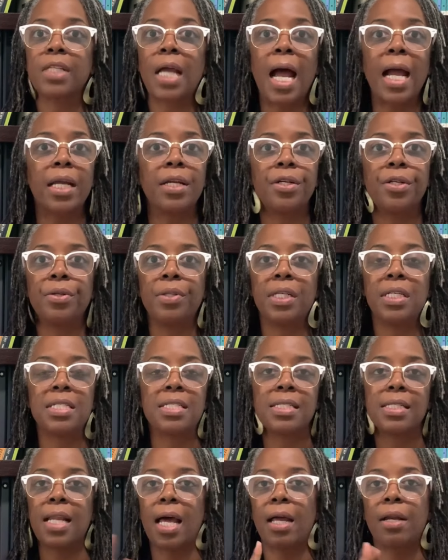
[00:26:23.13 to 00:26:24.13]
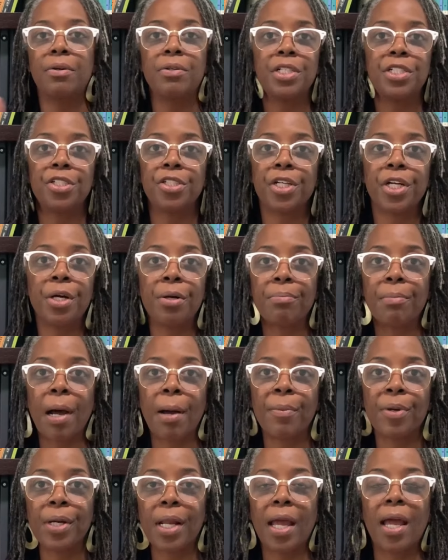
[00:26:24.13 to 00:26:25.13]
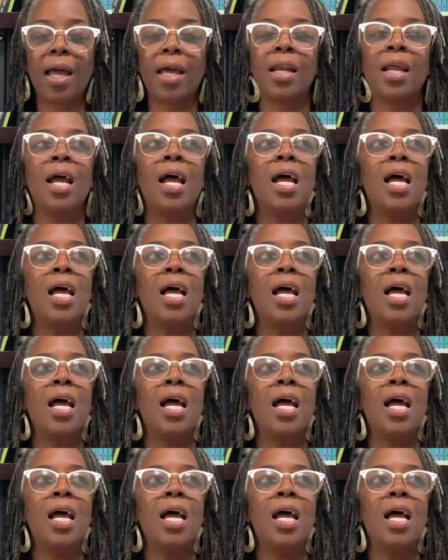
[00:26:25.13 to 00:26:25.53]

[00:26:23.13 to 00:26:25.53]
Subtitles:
I can do this and I don't need your help, mom or dad.